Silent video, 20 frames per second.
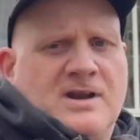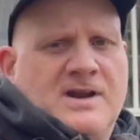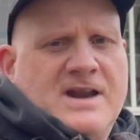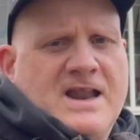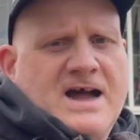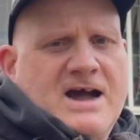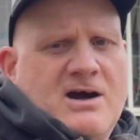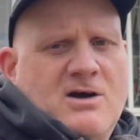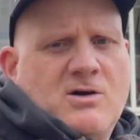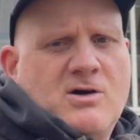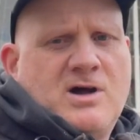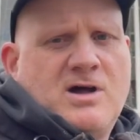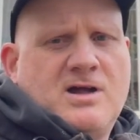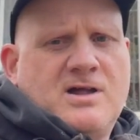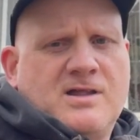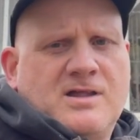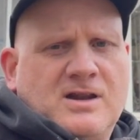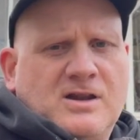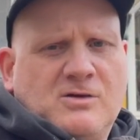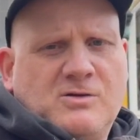Now,
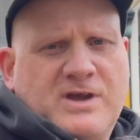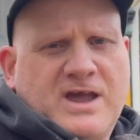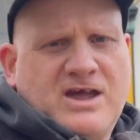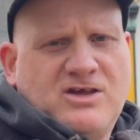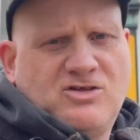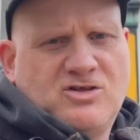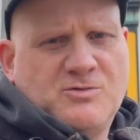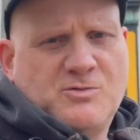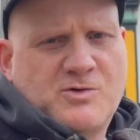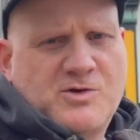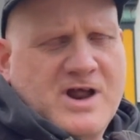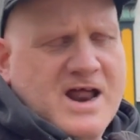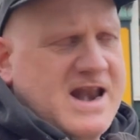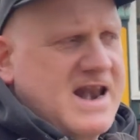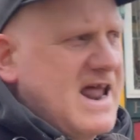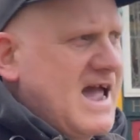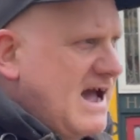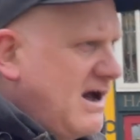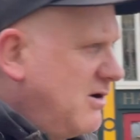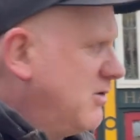the location we're at
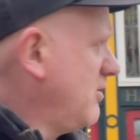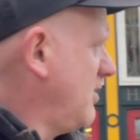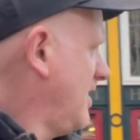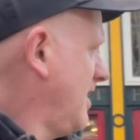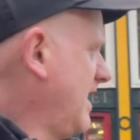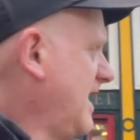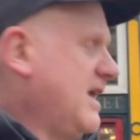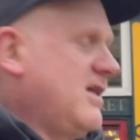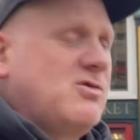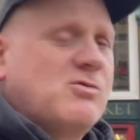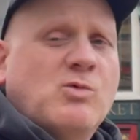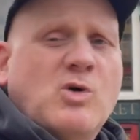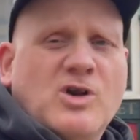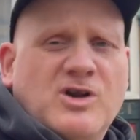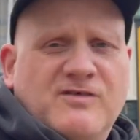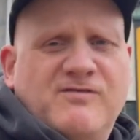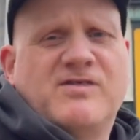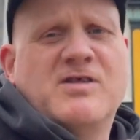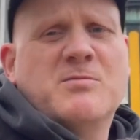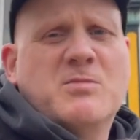now is one
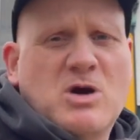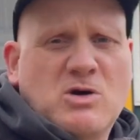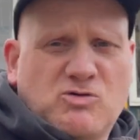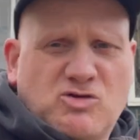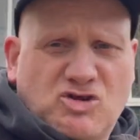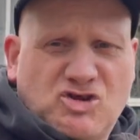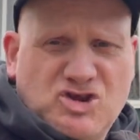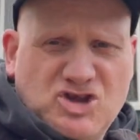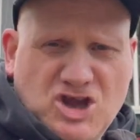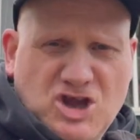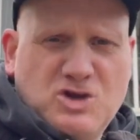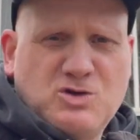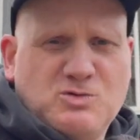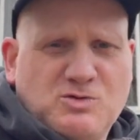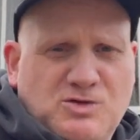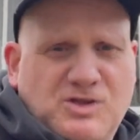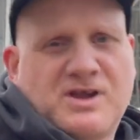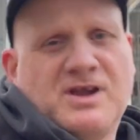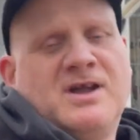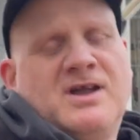of the most
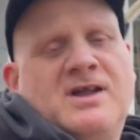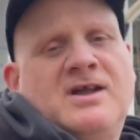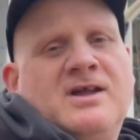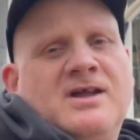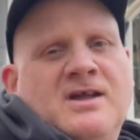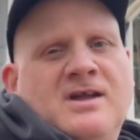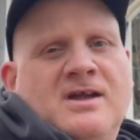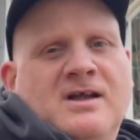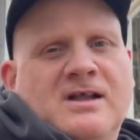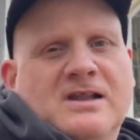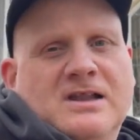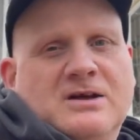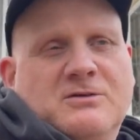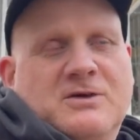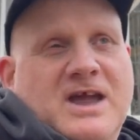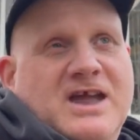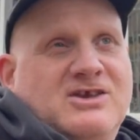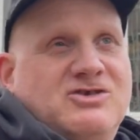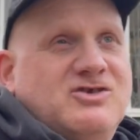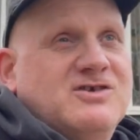used
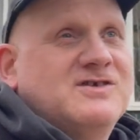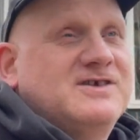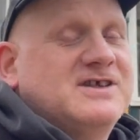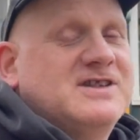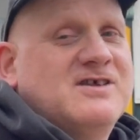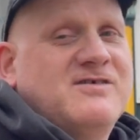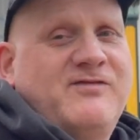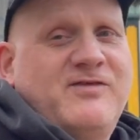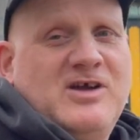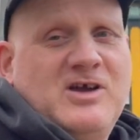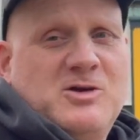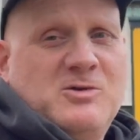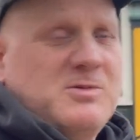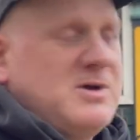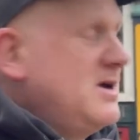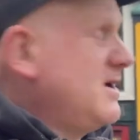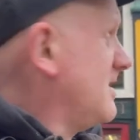locations in the film.